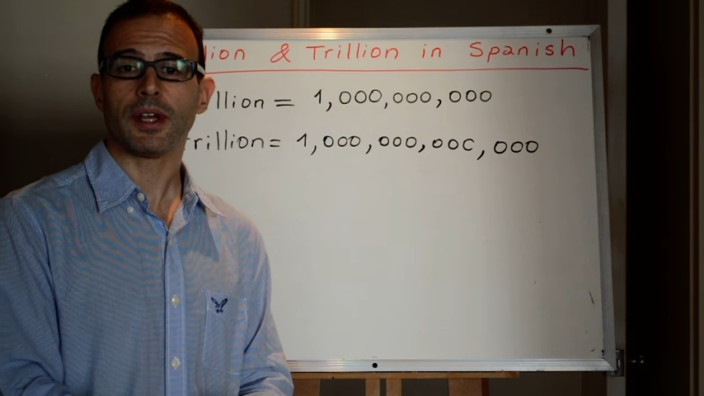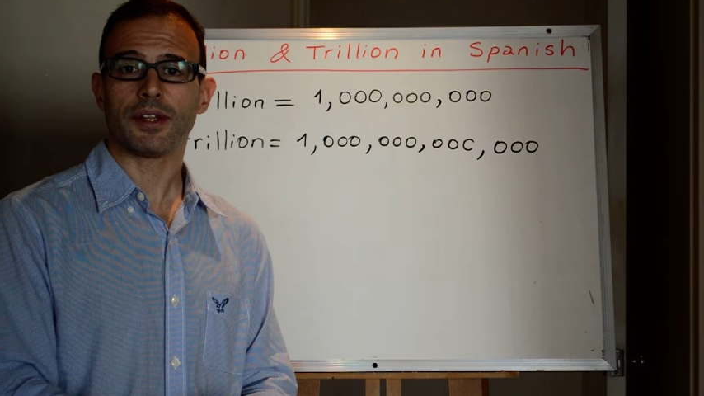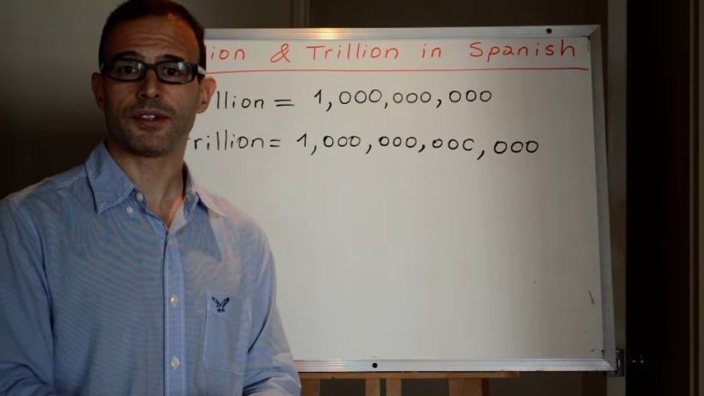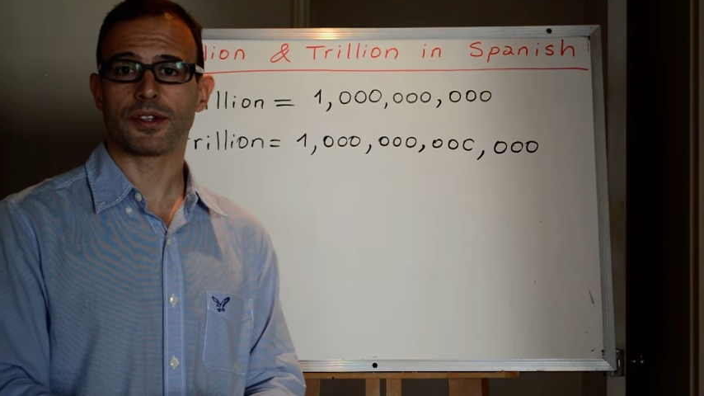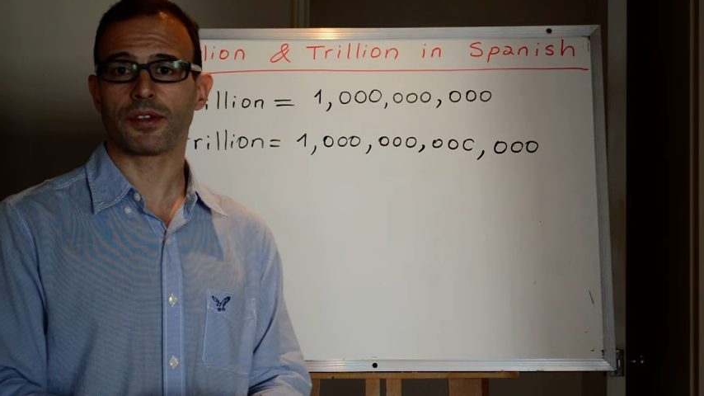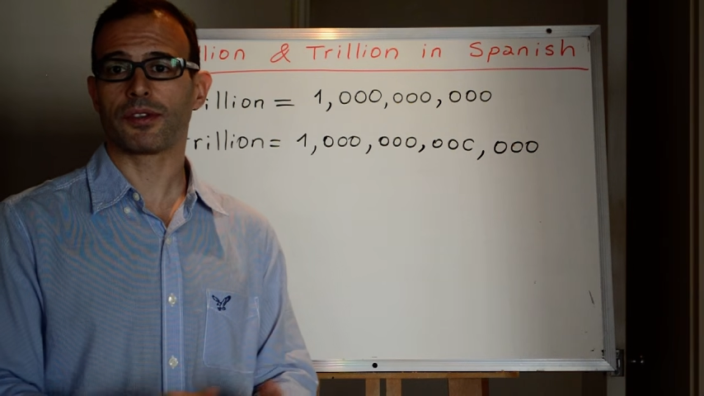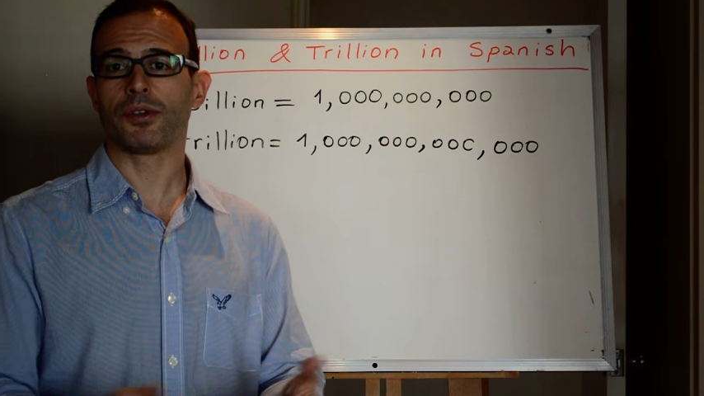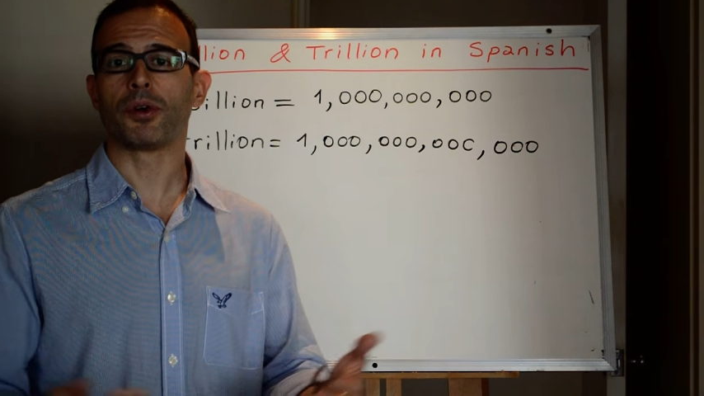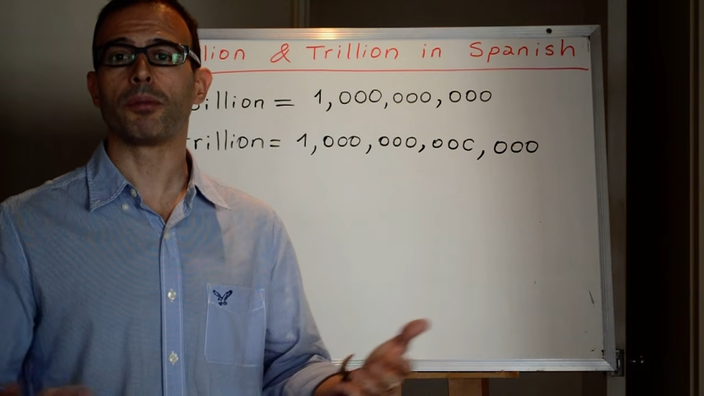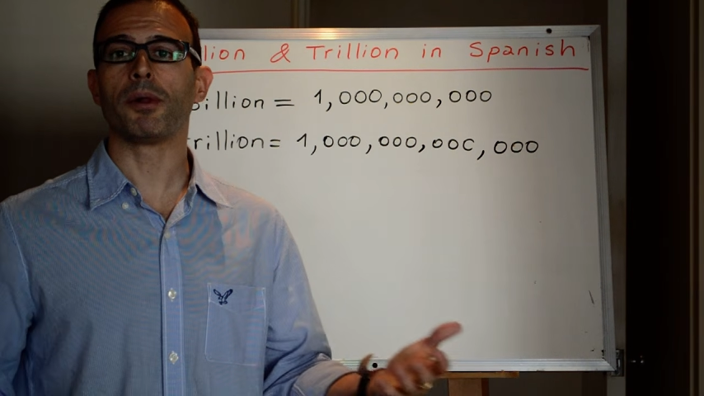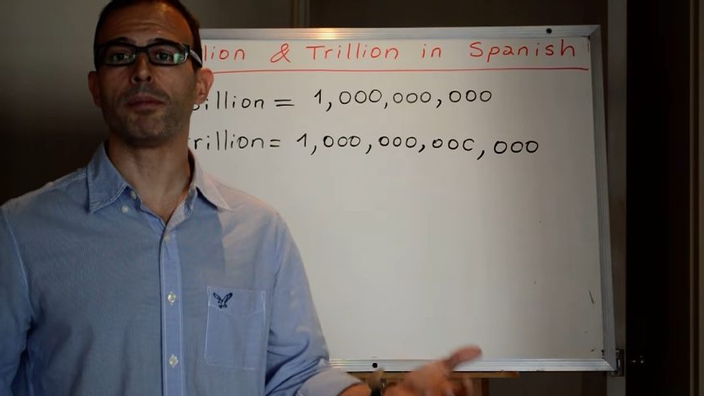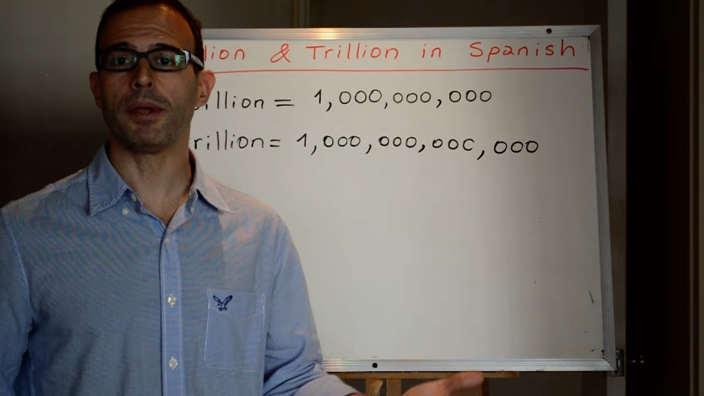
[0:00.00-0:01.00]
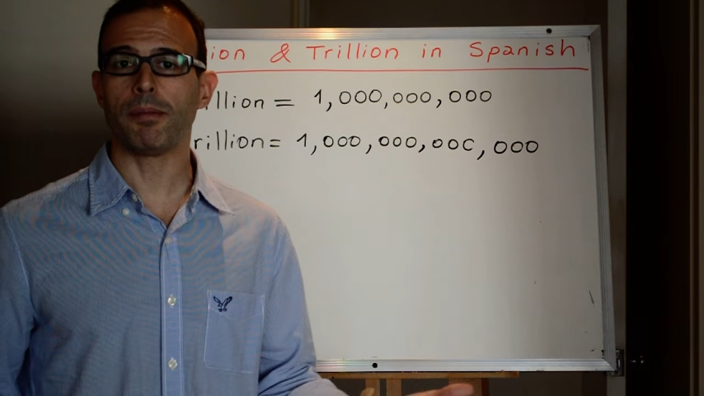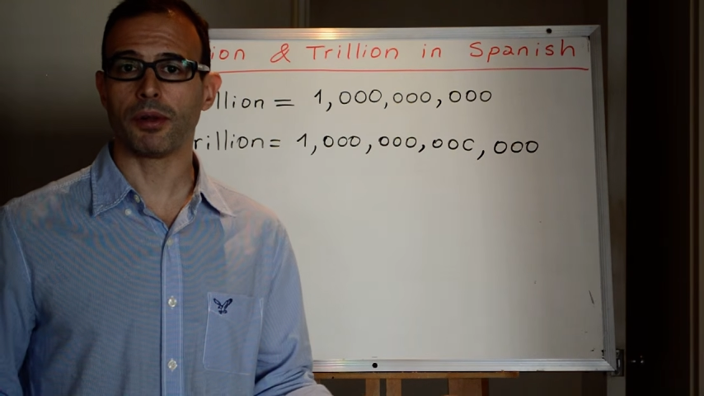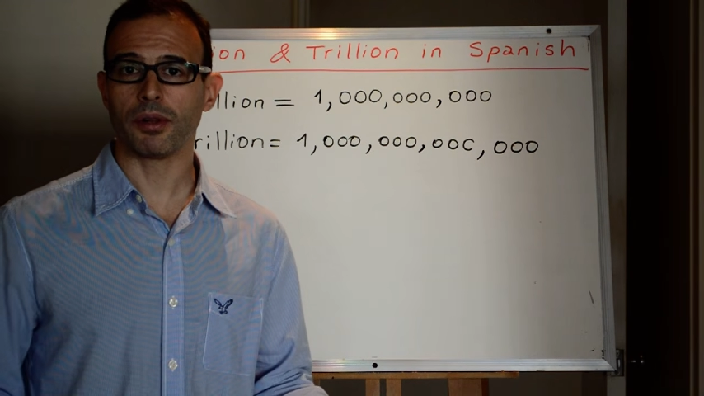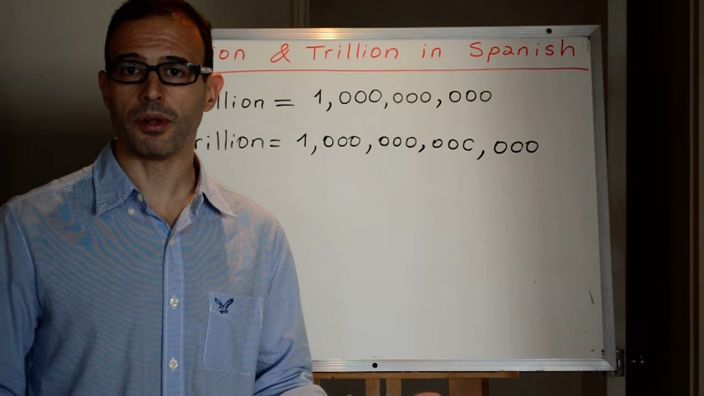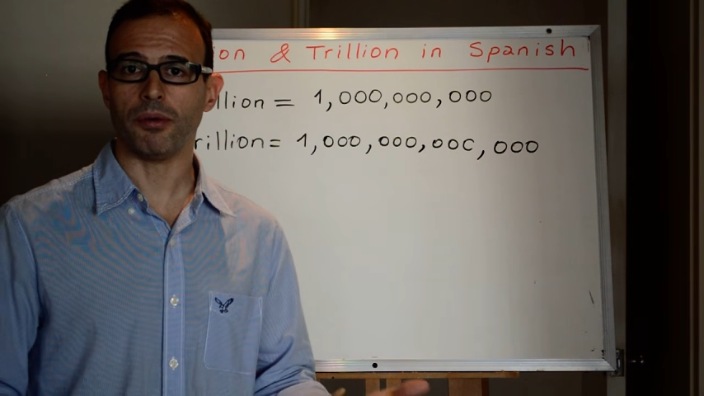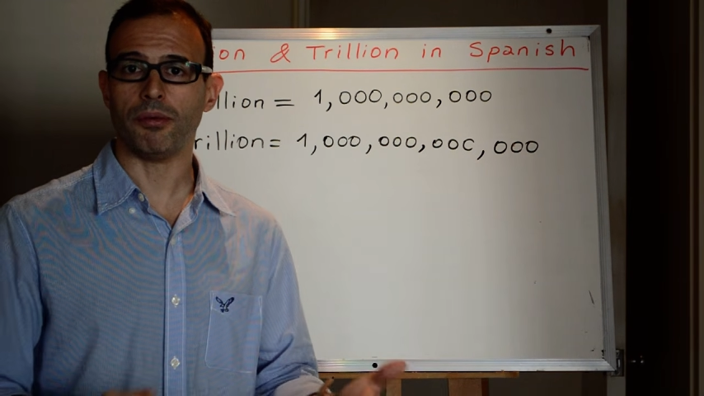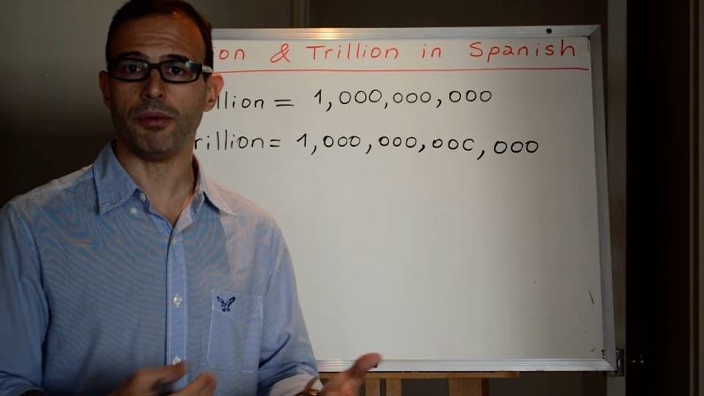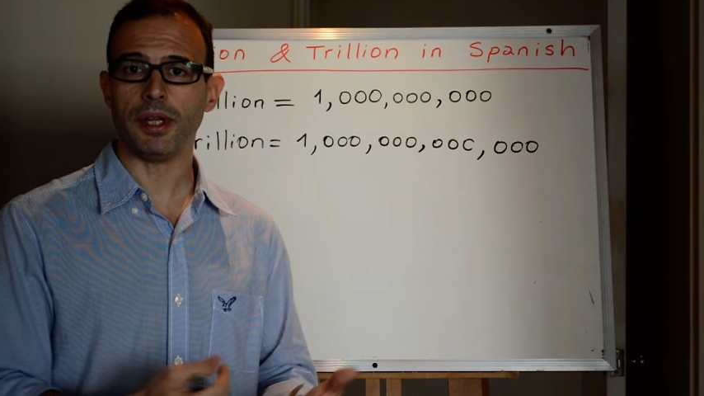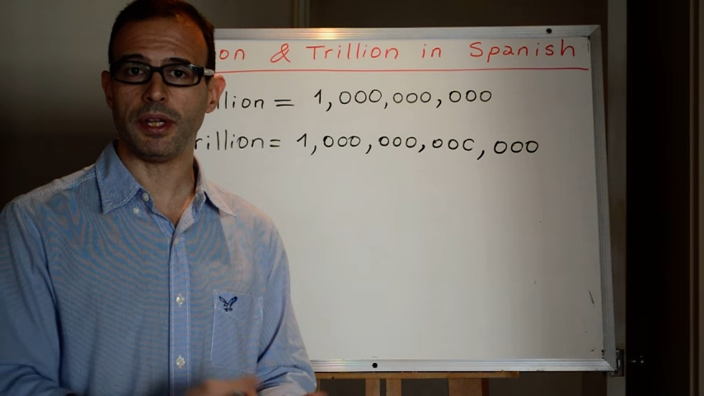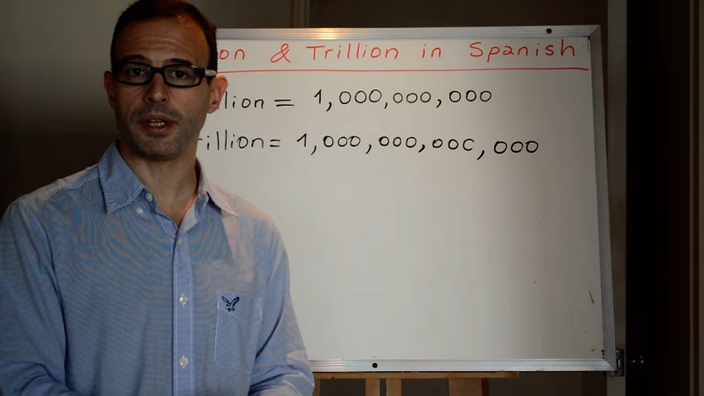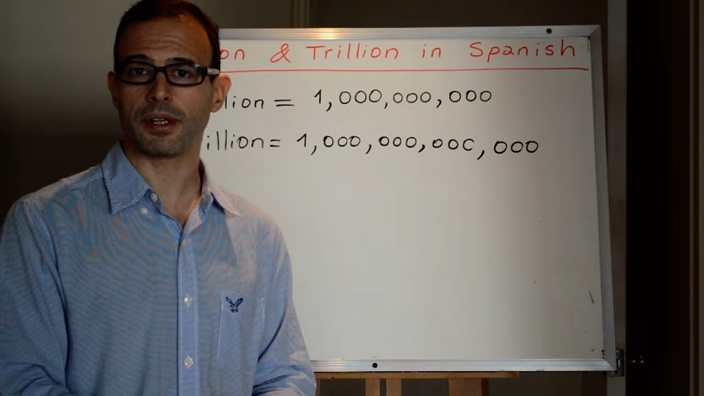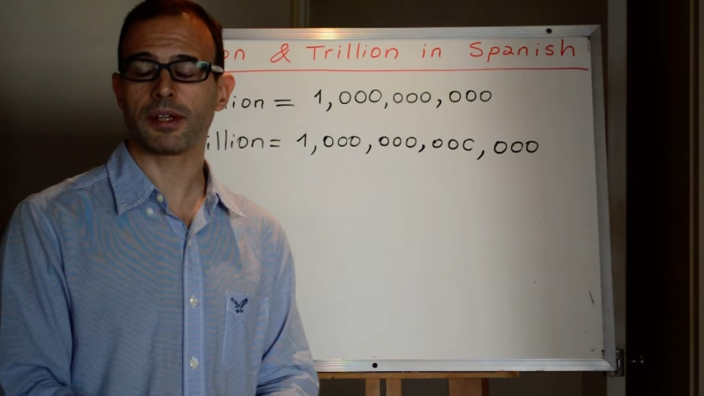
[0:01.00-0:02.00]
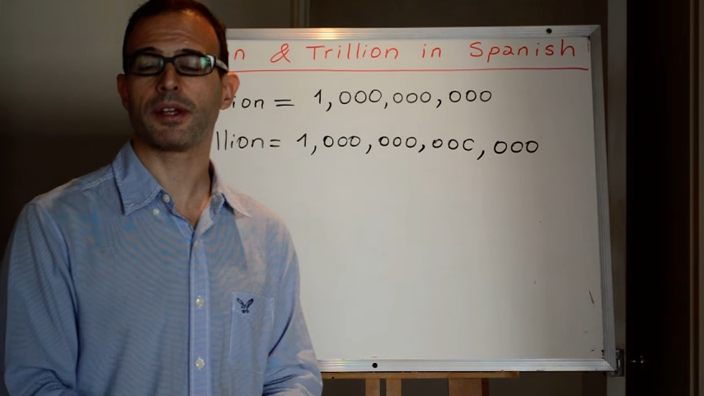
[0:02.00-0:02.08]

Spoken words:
just normal people reading